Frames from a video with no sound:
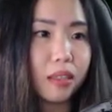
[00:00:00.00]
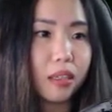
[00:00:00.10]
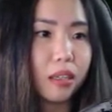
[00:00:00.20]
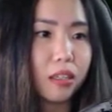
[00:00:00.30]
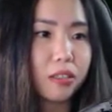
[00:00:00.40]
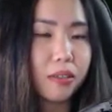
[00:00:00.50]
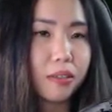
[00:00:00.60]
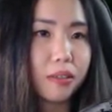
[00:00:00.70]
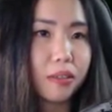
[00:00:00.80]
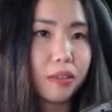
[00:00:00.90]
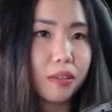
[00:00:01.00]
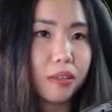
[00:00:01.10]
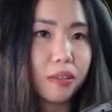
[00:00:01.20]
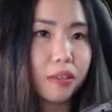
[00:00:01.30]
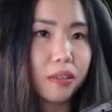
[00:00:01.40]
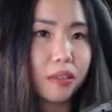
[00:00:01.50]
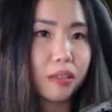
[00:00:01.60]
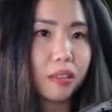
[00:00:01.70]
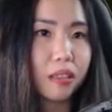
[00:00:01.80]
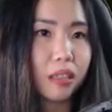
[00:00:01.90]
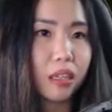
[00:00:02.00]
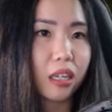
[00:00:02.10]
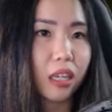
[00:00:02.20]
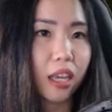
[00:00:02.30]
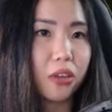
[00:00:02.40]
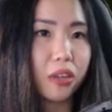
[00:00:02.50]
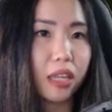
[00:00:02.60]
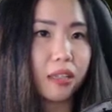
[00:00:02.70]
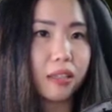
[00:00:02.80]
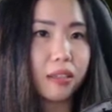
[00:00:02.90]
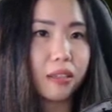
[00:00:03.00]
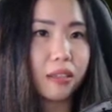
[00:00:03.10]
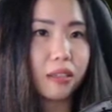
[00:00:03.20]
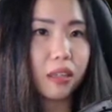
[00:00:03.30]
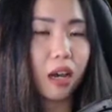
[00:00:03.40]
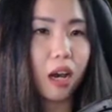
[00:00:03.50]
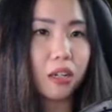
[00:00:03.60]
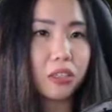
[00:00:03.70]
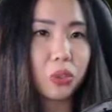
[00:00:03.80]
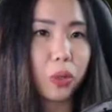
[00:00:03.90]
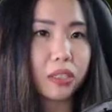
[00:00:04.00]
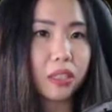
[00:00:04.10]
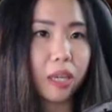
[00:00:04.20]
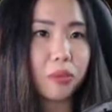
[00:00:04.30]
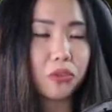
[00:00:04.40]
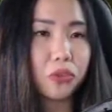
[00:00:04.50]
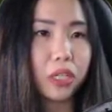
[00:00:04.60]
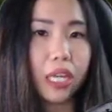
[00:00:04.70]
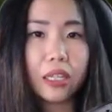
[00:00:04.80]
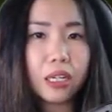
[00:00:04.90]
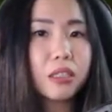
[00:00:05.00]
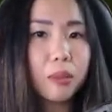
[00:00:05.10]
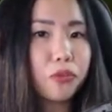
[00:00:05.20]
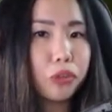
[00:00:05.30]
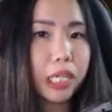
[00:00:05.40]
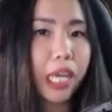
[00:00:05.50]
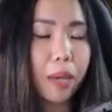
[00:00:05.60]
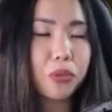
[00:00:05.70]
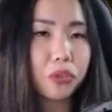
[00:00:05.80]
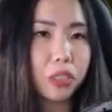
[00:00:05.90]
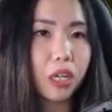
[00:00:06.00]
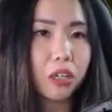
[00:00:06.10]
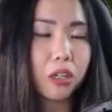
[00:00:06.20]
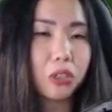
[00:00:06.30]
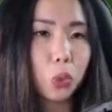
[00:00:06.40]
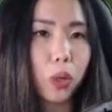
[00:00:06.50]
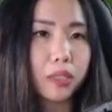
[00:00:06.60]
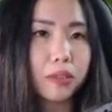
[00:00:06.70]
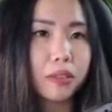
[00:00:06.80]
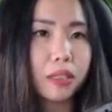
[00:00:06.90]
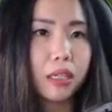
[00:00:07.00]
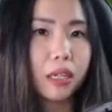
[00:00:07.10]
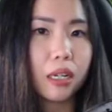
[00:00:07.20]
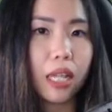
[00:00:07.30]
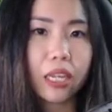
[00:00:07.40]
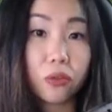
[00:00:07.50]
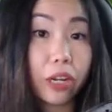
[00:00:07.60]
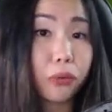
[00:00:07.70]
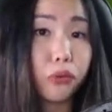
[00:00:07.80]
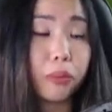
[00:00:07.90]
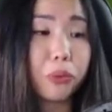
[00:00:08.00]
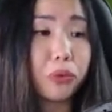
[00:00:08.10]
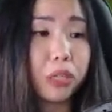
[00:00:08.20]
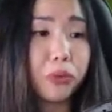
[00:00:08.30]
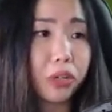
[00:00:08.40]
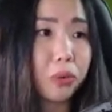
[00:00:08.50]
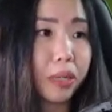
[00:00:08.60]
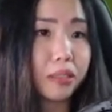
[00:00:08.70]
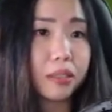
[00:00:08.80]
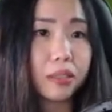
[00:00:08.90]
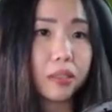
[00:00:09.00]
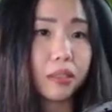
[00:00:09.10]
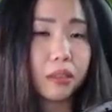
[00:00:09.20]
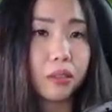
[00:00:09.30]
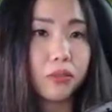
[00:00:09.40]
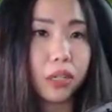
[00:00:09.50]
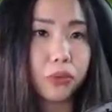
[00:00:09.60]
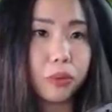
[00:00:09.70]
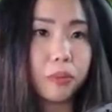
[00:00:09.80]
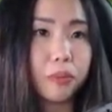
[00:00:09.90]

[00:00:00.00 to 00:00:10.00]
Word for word: In the living room. Can you get... Oculus Quest games free. Yeah, there are some free games for the Oculus Quest. Like Rec Room. I really recommend Rec Room.